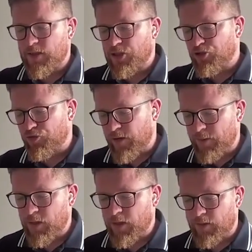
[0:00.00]
let's
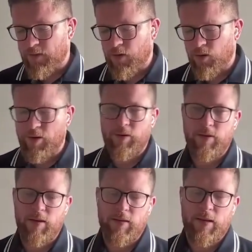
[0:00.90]
streamline this whole
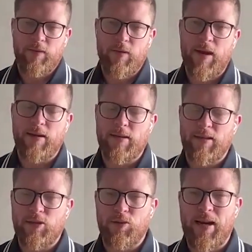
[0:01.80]
process and give them
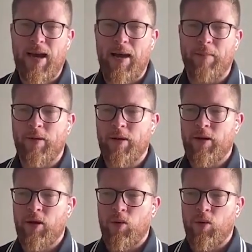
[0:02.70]
access to an app